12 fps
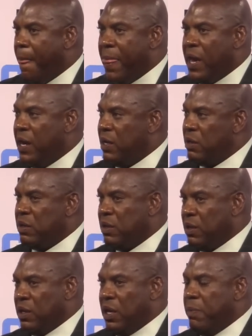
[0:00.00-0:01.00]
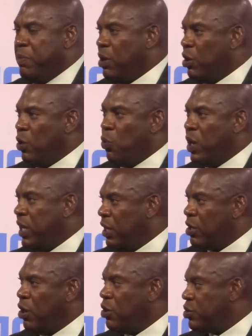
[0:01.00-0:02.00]
and and build a winning
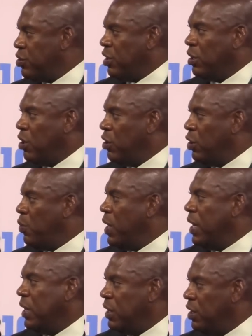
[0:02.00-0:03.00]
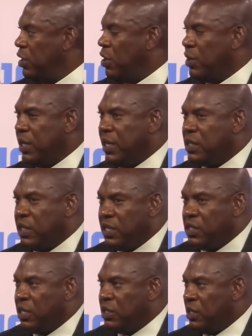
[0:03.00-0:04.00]
culture along the way. You know, and that's
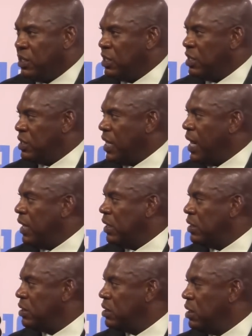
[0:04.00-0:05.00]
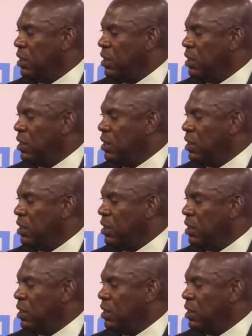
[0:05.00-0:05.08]
it's a it's a challenge.